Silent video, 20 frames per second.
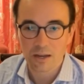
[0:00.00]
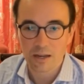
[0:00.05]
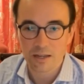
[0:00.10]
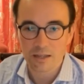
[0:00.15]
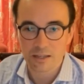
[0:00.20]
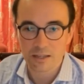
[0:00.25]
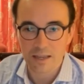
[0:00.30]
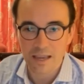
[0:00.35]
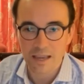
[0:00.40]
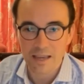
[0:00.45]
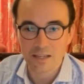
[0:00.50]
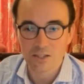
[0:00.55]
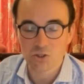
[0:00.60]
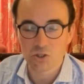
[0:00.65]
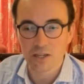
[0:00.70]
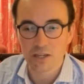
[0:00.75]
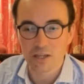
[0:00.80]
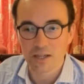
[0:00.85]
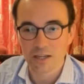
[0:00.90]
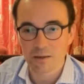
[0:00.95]

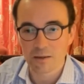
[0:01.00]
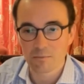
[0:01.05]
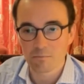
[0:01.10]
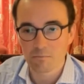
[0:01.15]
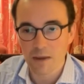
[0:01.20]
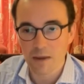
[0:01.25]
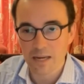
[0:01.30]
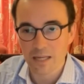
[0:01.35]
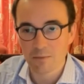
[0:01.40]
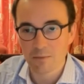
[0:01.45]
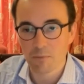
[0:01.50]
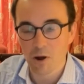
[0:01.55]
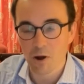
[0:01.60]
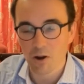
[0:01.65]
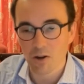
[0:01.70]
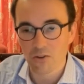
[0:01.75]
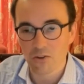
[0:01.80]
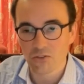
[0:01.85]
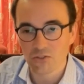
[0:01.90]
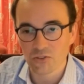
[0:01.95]
engaging in many
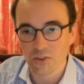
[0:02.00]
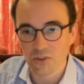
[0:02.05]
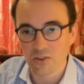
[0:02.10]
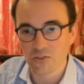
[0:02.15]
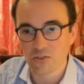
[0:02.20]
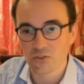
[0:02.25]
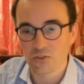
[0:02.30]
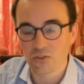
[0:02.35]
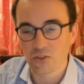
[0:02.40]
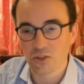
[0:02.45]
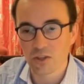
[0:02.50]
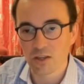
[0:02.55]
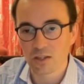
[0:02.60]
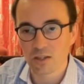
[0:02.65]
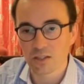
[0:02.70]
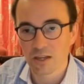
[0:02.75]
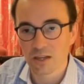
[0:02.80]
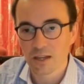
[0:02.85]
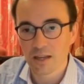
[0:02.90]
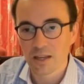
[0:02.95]
policies
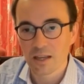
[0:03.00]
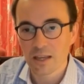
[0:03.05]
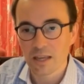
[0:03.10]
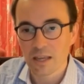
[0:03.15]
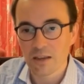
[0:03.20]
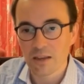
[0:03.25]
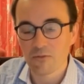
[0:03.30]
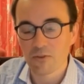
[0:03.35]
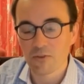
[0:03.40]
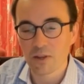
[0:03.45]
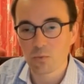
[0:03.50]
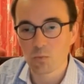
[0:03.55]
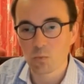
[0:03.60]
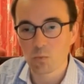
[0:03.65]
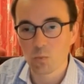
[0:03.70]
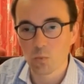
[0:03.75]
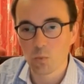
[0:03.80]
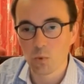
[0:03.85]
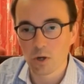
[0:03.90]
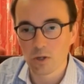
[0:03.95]
that, if it
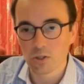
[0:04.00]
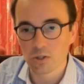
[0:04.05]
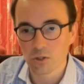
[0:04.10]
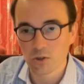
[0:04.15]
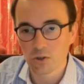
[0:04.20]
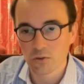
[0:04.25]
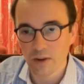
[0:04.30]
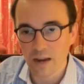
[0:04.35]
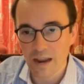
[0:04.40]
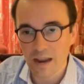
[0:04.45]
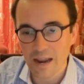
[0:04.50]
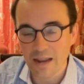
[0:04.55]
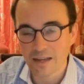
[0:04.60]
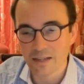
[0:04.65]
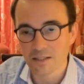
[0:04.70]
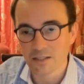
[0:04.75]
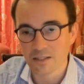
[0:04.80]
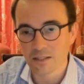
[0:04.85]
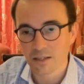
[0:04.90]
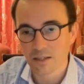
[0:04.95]
were to have
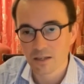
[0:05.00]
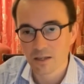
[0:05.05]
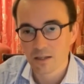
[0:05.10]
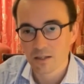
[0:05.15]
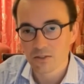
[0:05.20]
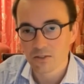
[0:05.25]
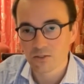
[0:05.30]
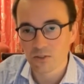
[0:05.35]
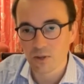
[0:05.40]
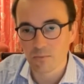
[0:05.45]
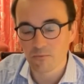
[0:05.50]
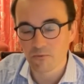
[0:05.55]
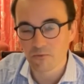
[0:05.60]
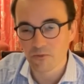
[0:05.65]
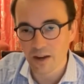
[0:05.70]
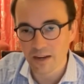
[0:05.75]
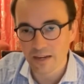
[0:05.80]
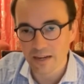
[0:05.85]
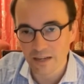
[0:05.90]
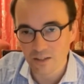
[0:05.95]
had some
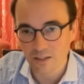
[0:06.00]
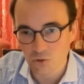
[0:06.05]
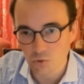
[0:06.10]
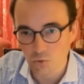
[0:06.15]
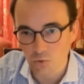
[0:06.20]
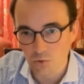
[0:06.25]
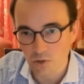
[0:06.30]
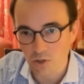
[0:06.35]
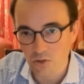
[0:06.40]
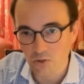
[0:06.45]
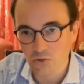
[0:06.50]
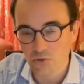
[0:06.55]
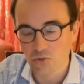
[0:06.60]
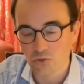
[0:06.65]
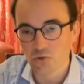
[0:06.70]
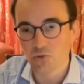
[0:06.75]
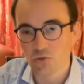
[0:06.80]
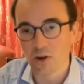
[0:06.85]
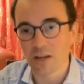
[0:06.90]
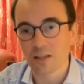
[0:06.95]
financial
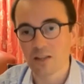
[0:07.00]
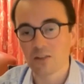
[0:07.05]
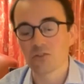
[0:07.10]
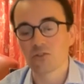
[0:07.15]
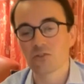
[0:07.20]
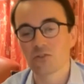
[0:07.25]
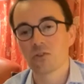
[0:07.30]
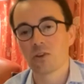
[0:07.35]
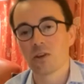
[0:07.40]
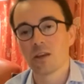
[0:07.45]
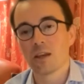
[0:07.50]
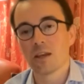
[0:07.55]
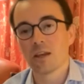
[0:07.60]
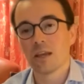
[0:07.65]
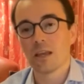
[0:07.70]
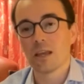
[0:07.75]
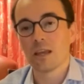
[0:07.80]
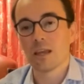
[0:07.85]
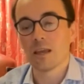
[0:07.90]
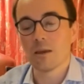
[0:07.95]
constraints,
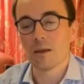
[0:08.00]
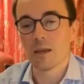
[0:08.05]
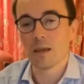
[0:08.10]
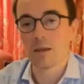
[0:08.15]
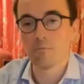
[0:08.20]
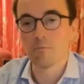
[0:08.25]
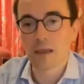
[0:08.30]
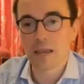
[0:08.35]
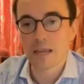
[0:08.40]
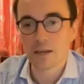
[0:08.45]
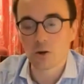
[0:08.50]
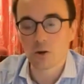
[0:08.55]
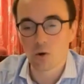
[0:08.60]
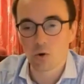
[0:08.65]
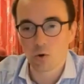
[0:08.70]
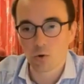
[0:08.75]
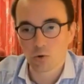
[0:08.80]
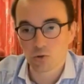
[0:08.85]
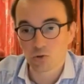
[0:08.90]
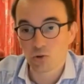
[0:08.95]
it may
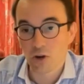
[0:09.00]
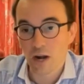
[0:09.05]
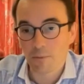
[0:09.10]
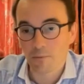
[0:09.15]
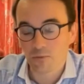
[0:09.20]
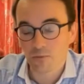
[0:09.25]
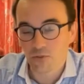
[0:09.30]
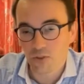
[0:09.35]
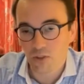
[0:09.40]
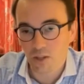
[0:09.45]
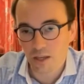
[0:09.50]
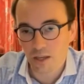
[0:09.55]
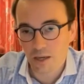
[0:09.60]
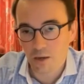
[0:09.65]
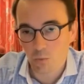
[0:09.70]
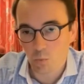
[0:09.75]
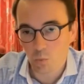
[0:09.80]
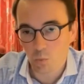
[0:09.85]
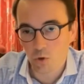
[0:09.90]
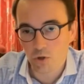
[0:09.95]
not, or traps that
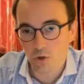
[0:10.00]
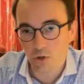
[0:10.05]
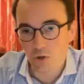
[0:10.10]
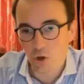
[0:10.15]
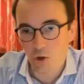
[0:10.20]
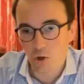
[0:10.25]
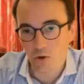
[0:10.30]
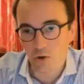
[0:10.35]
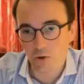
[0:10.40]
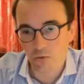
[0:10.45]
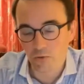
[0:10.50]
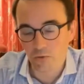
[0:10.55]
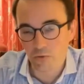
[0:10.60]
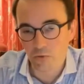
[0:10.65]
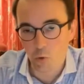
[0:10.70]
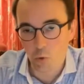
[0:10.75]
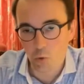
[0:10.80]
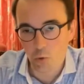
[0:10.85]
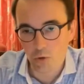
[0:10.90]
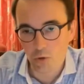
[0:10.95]
it would not have
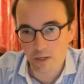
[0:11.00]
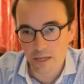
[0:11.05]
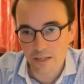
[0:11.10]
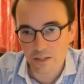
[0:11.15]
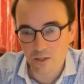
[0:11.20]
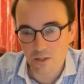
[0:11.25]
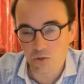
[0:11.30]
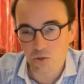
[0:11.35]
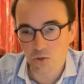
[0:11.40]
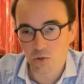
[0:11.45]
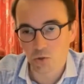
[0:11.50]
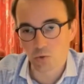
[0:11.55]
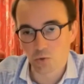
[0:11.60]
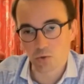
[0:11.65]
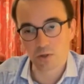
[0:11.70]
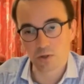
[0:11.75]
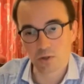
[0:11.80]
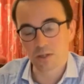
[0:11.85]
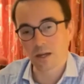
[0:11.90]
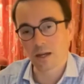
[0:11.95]
fallen
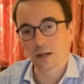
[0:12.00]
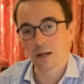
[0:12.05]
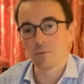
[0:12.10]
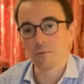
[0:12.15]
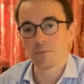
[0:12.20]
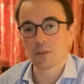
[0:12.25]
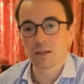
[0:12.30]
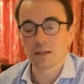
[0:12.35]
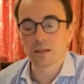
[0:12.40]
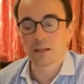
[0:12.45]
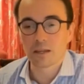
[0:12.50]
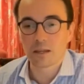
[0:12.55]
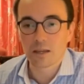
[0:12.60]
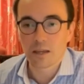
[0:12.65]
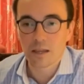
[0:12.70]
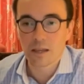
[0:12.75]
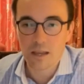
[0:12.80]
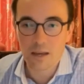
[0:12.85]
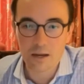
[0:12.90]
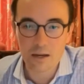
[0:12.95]
into. And I'm thinking
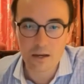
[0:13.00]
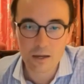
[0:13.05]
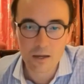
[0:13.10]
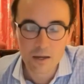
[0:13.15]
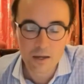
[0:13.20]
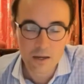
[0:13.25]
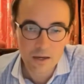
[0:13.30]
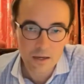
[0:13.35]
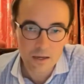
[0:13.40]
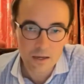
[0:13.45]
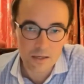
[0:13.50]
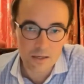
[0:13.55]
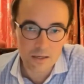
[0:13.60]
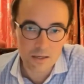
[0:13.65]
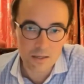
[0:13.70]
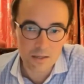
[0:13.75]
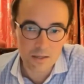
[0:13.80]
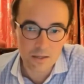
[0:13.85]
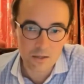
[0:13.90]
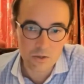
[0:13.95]
here
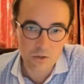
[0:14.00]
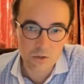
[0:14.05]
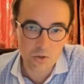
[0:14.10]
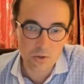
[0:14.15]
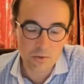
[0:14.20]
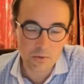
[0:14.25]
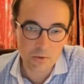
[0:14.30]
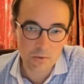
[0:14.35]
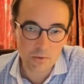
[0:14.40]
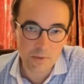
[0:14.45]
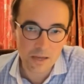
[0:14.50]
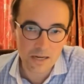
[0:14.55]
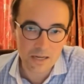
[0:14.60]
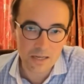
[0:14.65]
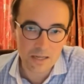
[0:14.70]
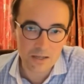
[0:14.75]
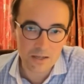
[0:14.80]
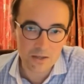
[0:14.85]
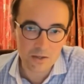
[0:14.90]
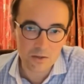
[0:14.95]
in the
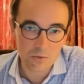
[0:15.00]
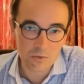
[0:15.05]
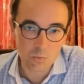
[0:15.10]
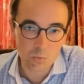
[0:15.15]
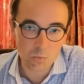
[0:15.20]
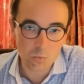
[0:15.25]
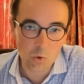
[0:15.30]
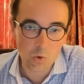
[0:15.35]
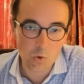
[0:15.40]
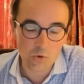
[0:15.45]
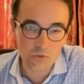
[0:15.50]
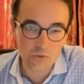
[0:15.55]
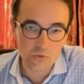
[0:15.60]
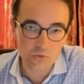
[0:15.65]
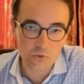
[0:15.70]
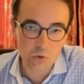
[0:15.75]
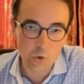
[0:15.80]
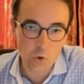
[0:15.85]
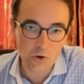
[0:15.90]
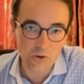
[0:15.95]
many wars
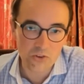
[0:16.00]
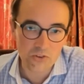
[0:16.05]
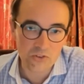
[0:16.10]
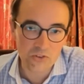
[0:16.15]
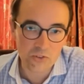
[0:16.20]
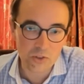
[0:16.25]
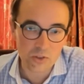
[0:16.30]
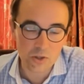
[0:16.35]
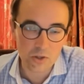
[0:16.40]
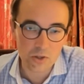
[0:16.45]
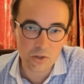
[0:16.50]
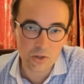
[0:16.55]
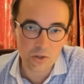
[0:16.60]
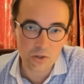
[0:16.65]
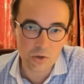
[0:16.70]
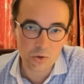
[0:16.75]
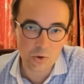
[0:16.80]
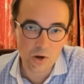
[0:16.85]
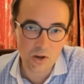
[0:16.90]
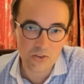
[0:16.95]
of choice that
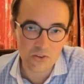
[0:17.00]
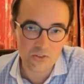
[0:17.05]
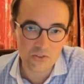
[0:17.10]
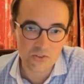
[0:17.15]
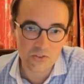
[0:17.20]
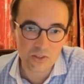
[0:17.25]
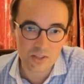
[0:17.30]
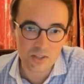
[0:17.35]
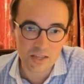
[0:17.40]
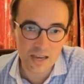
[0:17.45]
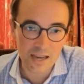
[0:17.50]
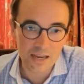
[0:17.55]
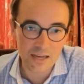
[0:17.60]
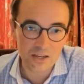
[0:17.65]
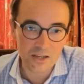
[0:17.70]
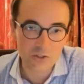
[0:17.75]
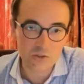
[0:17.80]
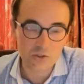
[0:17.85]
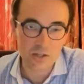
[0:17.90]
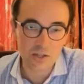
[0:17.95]
the US has
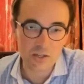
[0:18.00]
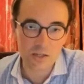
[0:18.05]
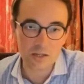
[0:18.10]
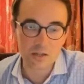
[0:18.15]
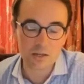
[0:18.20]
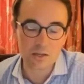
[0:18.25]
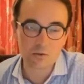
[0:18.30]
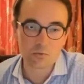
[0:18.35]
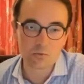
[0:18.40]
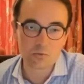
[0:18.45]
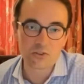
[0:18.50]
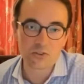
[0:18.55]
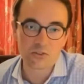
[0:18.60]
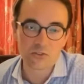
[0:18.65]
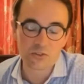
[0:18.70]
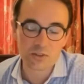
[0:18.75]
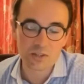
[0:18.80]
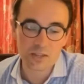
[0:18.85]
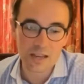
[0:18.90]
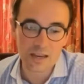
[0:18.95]
engaged in
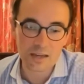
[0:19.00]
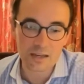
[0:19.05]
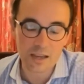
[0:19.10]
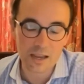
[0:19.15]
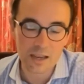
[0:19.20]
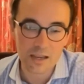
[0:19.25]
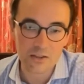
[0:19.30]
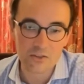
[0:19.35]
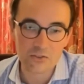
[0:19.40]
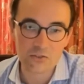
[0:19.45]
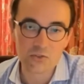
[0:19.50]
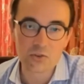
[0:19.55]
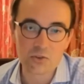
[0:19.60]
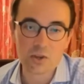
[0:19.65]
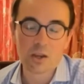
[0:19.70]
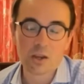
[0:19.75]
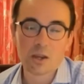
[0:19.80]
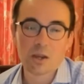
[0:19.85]
recent decades.